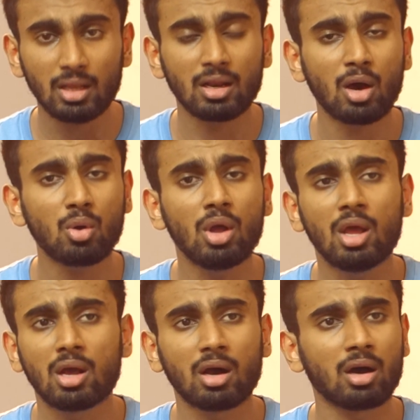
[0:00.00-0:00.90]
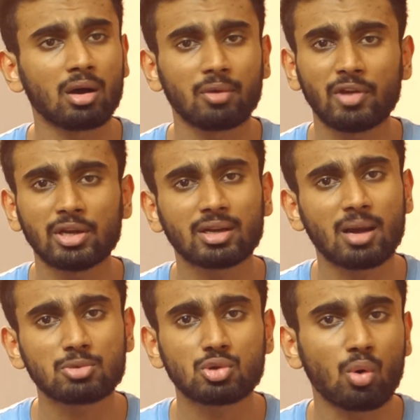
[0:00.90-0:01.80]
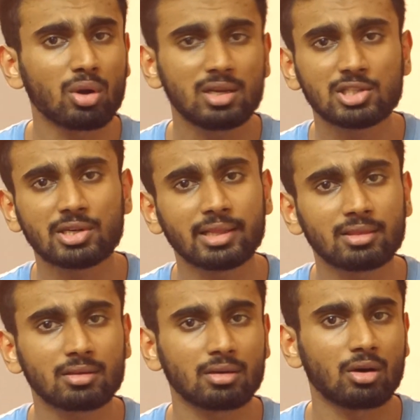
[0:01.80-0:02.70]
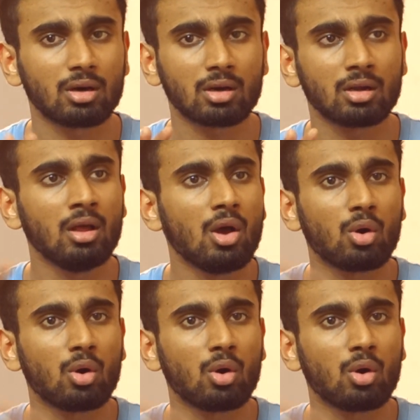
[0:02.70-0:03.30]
Now when it comes to only strength or